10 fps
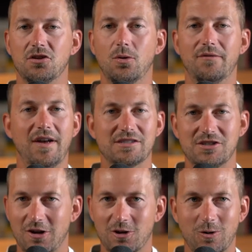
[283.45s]
you invest
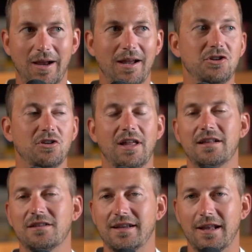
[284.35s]
$100,000, you're
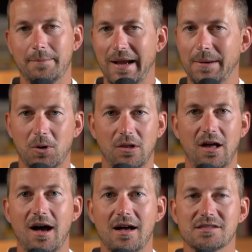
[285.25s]
likely to get a paper
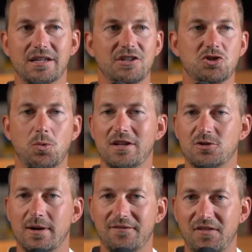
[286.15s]
loss in
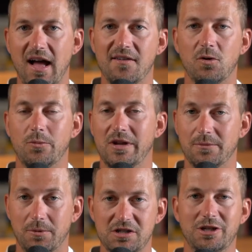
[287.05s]
2025 when we
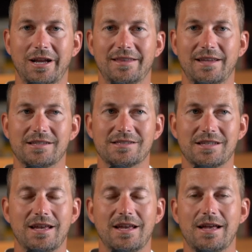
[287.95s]
depreciate
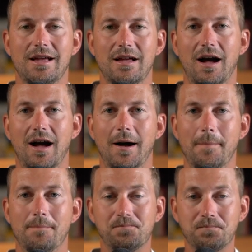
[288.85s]
this
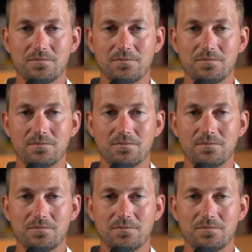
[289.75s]
of